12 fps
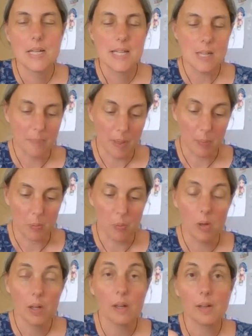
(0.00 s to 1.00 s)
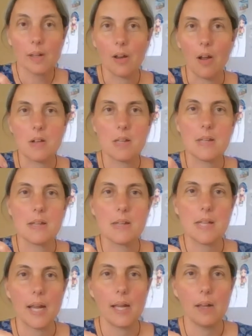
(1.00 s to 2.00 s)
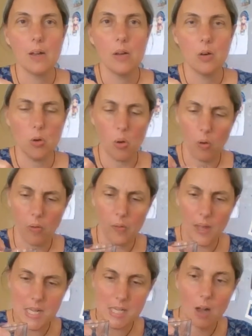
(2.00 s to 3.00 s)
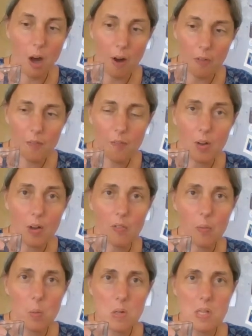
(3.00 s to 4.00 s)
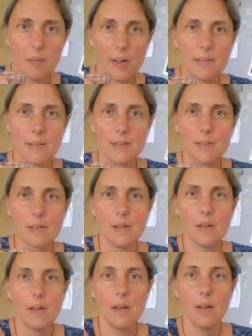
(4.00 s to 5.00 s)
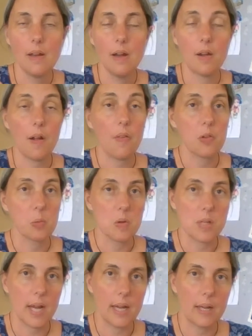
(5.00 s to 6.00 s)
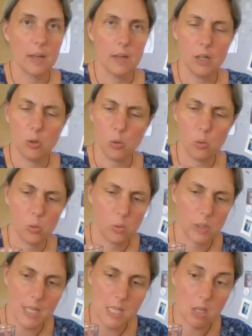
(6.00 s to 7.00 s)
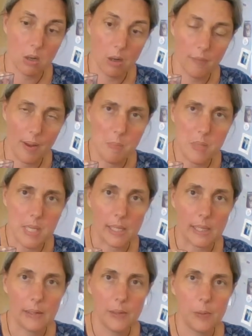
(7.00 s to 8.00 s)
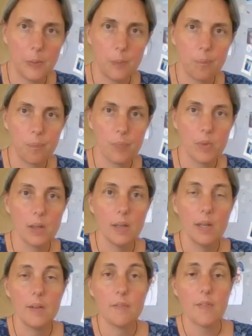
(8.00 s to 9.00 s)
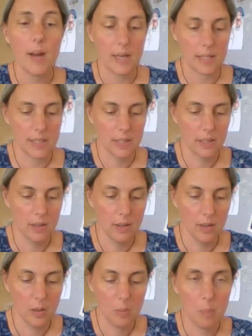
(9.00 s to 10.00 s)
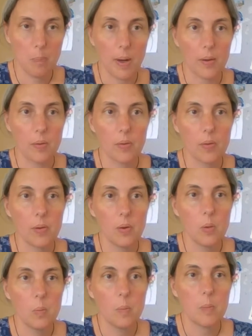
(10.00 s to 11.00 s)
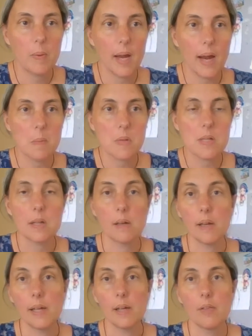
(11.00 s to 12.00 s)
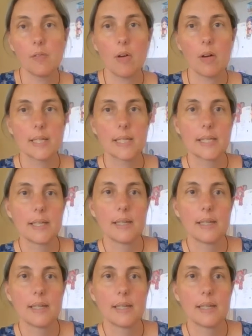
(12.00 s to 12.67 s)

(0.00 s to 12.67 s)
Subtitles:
Some people will look at the glass and say, "Oh, that's half full of water, that is." And others will say, "Oh, that's half empty." In fact, both would be absolutely right.